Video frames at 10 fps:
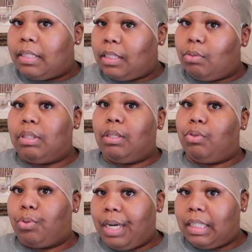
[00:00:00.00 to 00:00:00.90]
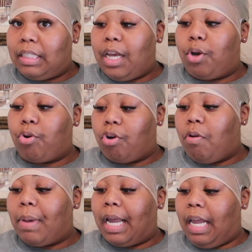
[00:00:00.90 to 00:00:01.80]
to still get dressed and curl
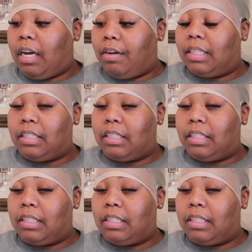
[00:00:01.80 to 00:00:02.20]
my hair and